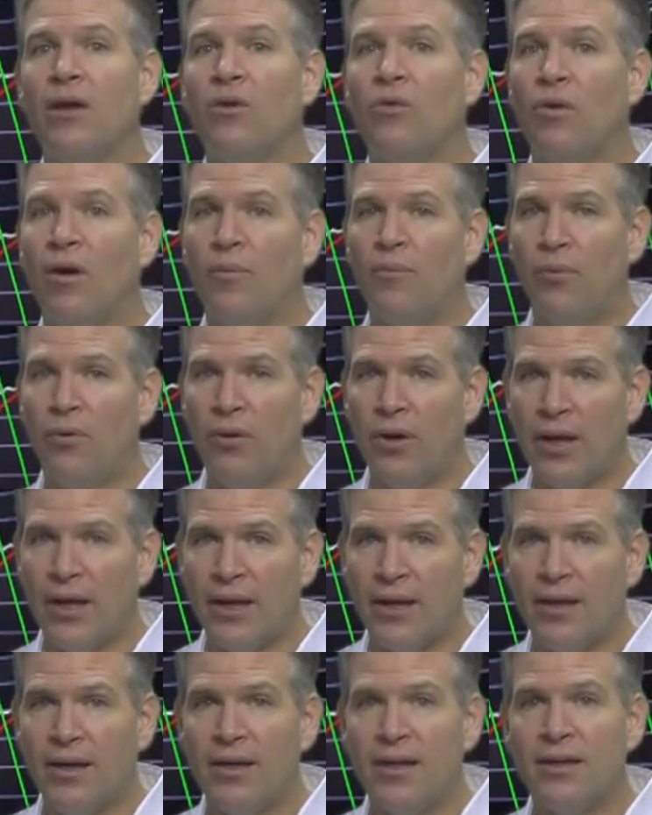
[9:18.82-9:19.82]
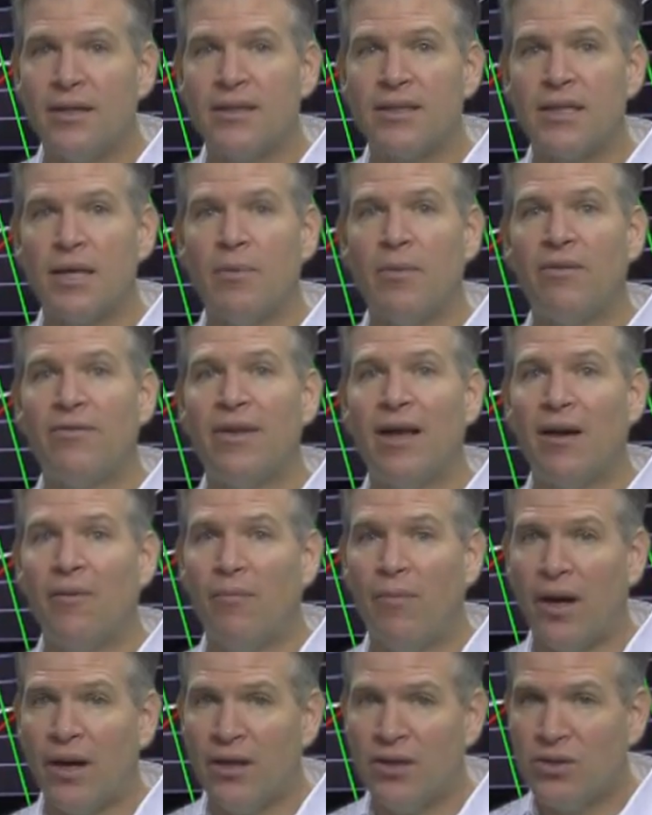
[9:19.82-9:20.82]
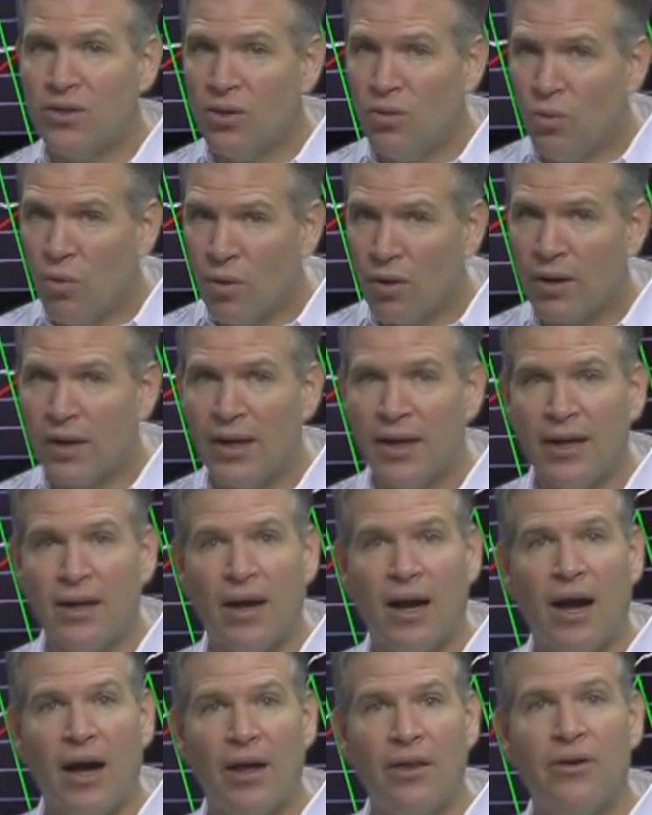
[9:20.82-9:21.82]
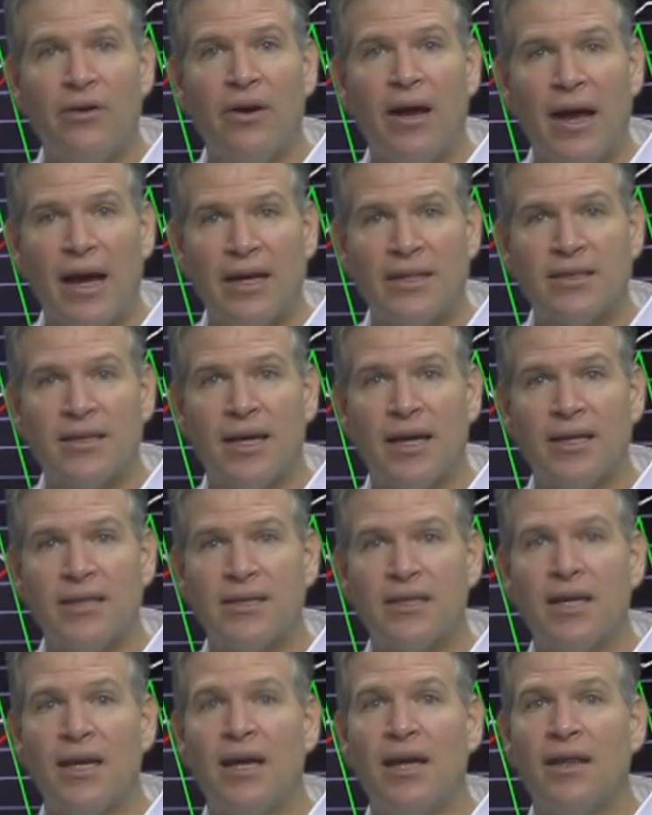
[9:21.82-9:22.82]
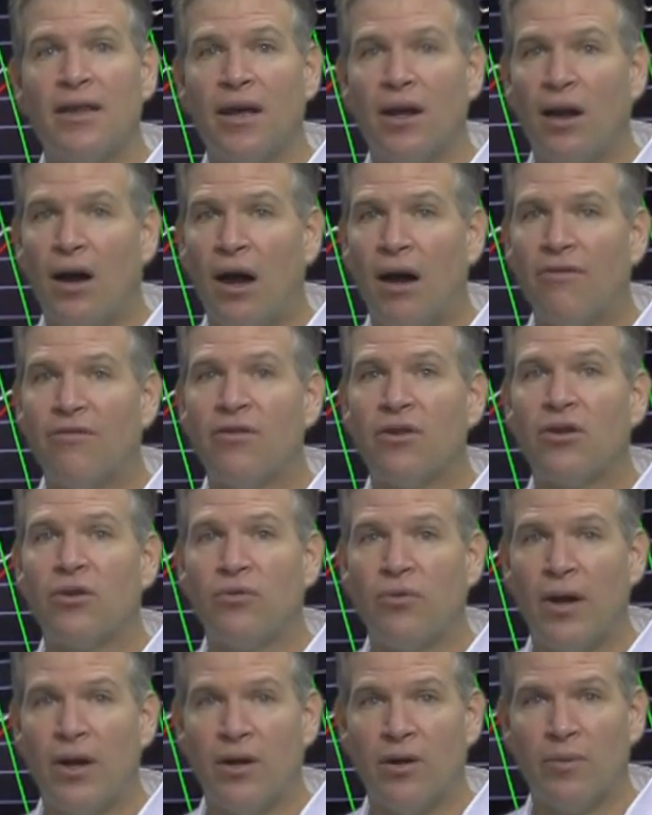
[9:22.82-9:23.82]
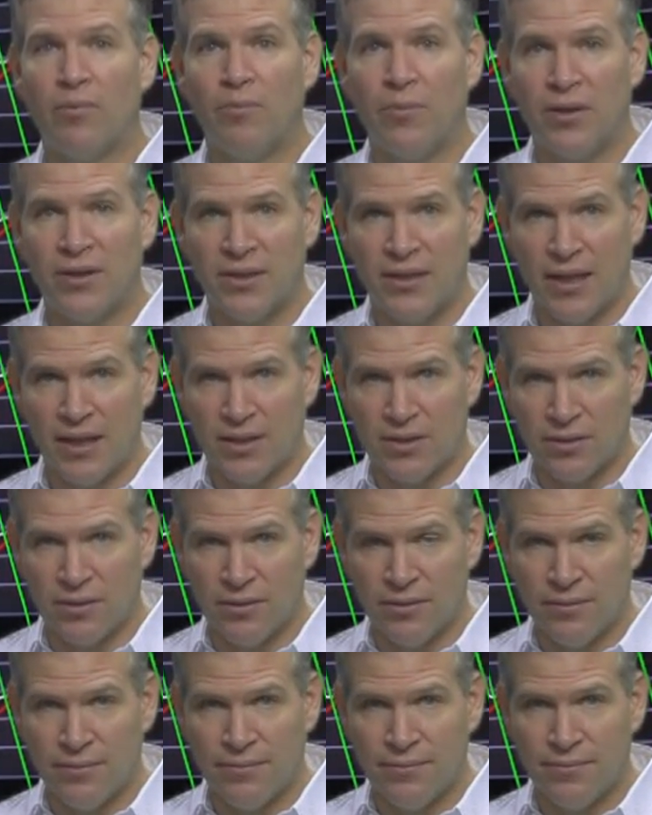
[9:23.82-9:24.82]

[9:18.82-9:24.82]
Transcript: while putting some of that money to work in other assets that offer greater potential.